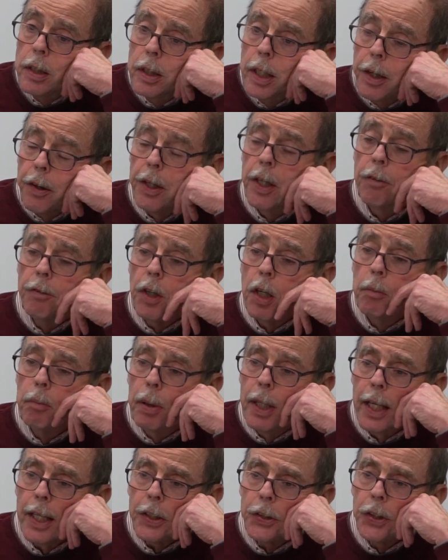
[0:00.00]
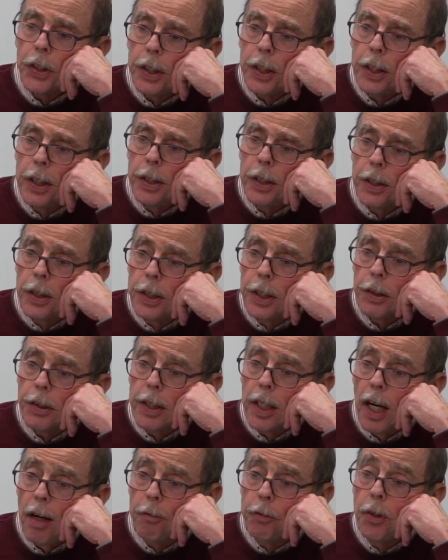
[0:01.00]
area of complexity
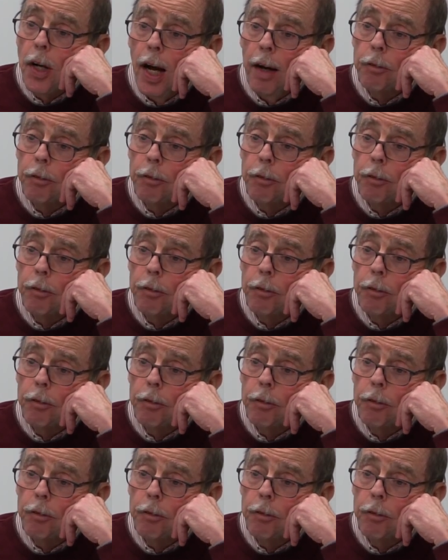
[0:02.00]
theory I've,